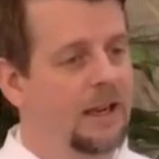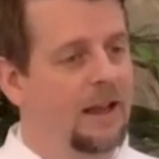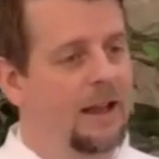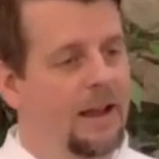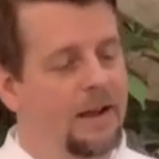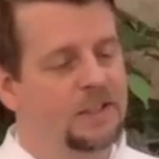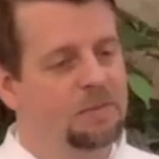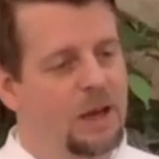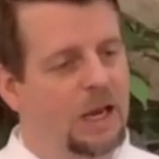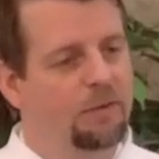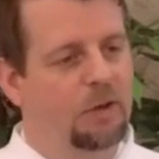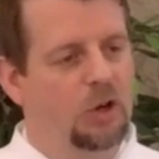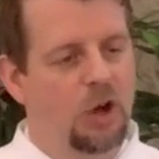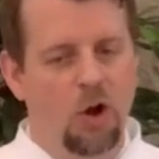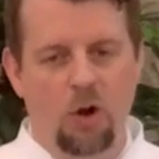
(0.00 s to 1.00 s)
As many of
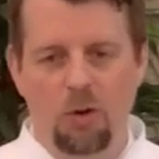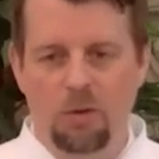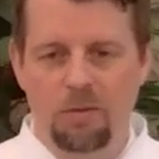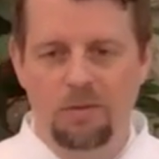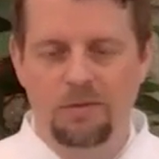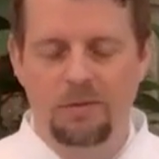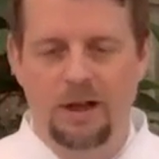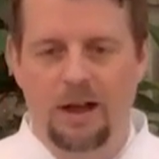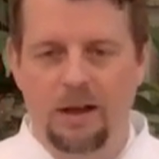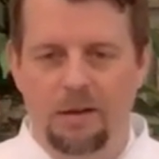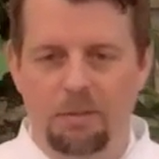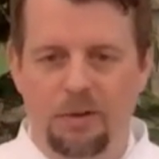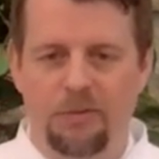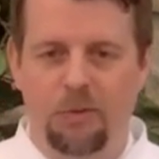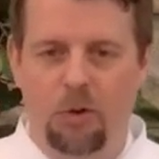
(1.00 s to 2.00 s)
you know, uh,
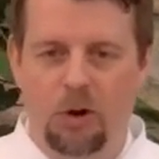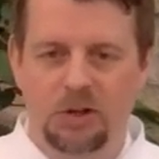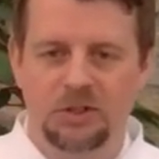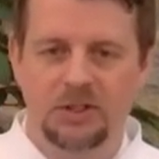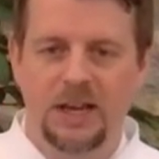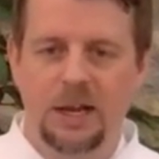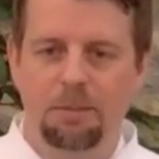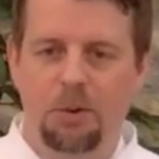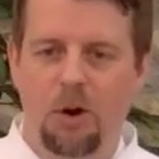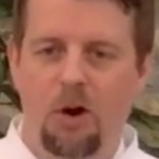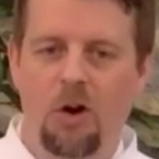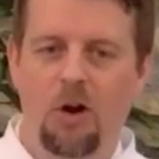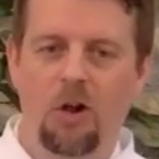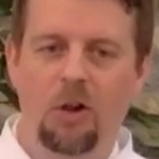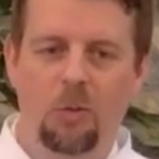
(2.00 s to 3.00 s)
before St.
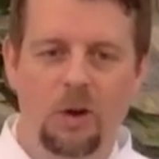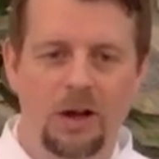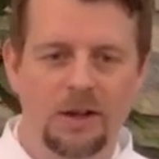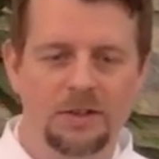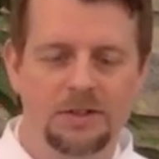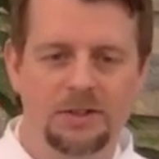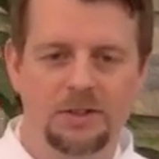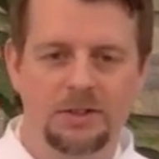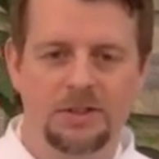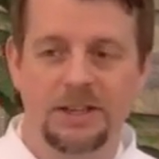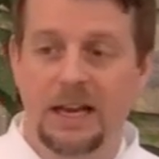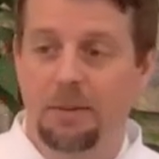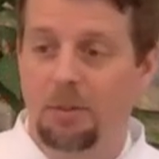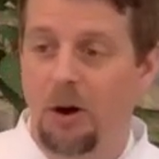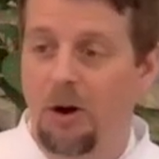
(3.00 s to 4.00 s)
Paul was
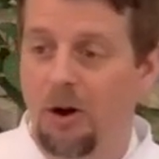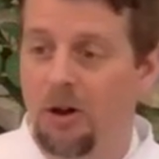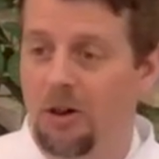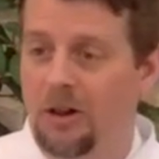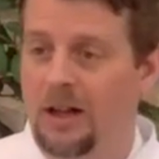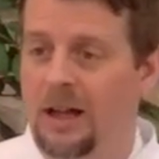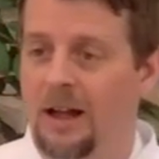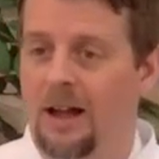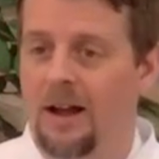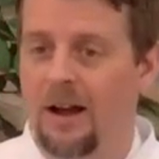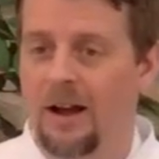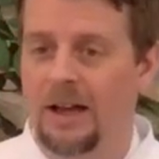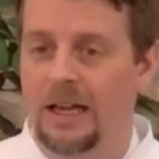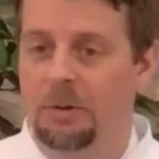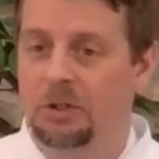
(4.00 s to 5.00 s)
St. Paul, uh,
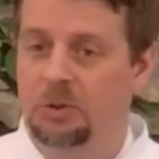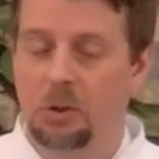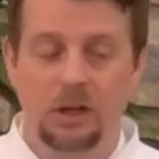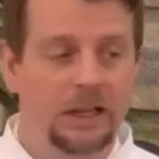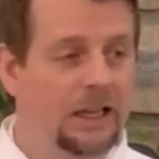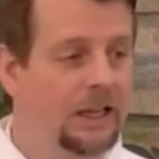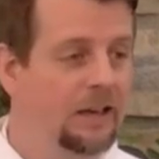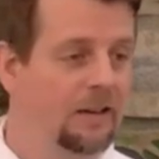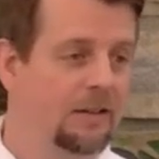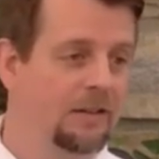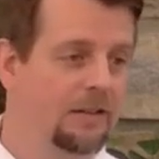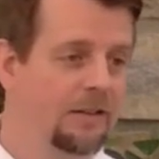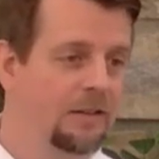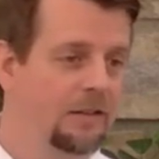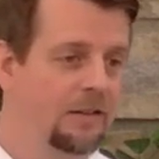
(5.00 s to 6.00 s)
he was really
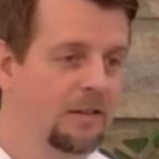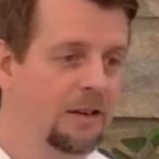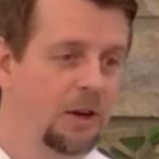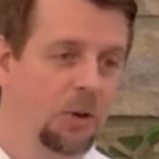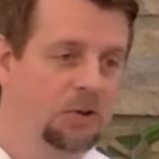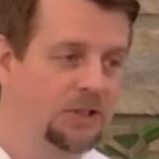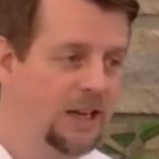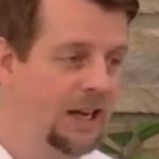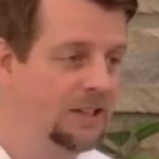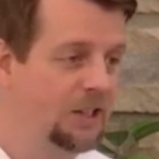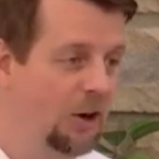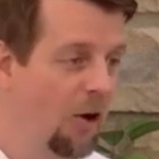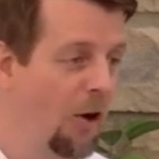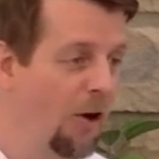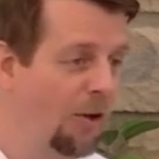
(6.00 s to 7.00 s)
no saint at
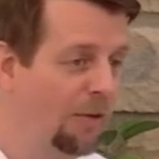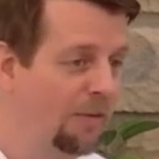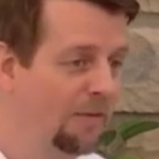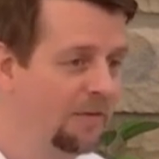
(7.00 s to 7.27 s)
all.